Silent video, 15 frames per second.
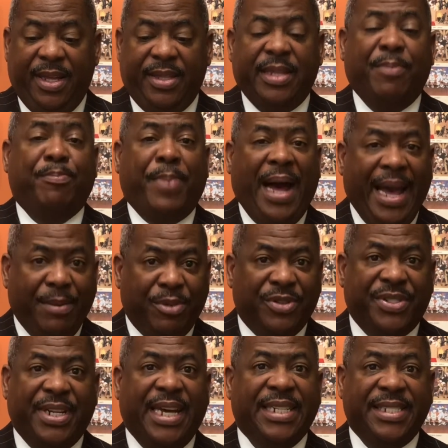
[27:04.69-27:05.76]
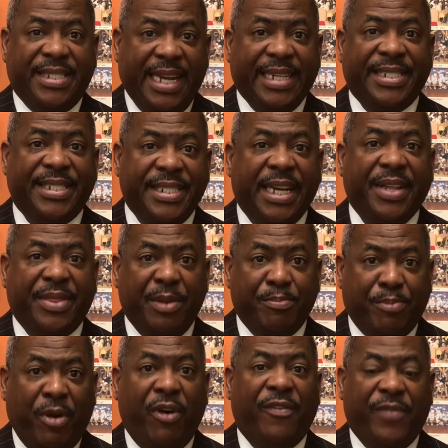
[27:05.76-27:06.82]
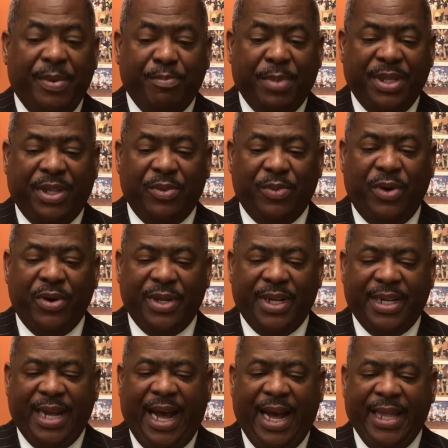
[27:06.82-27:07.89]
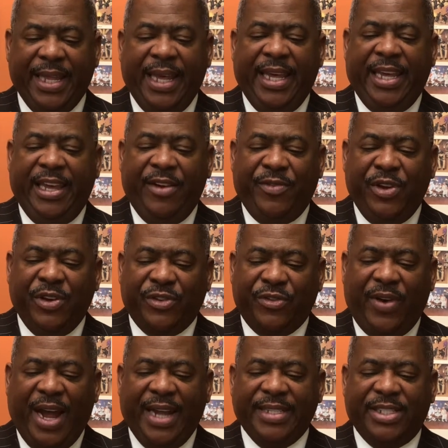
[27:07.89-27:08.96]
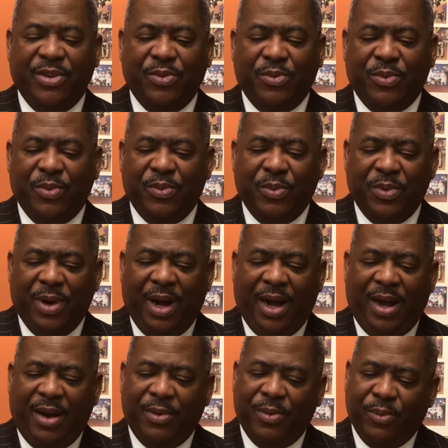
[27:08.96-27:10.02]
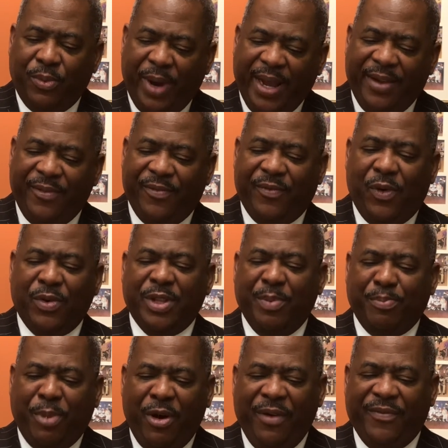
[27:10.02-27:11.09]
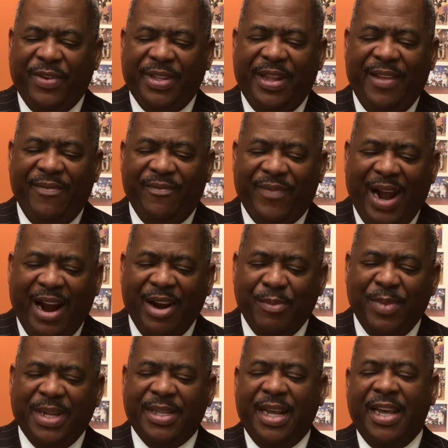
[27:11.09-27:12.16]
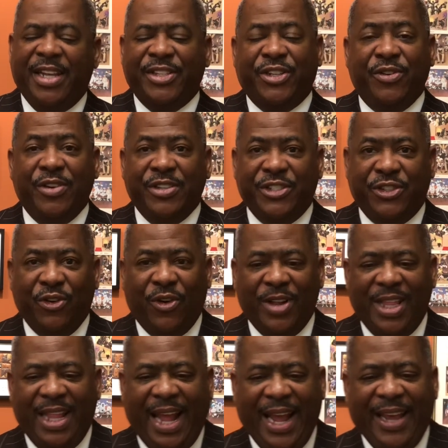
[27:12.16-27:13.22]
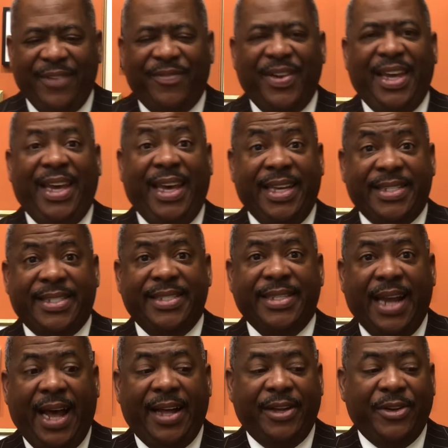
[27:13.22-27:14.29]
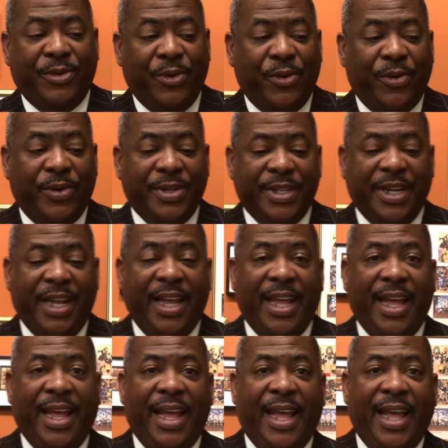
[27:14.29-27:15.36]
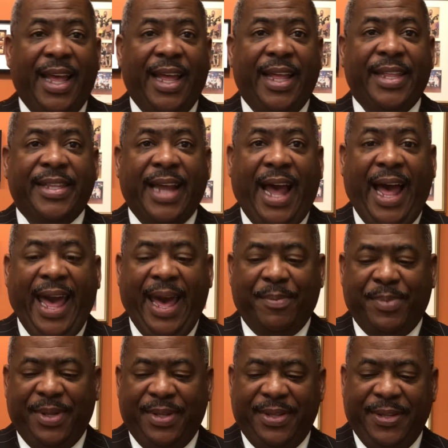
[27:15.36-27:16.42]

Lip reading: The Bible says there's nothing perfect but the Word of God. If you're trying to wait for the perfect environment to enjoy life, it's not going to happen.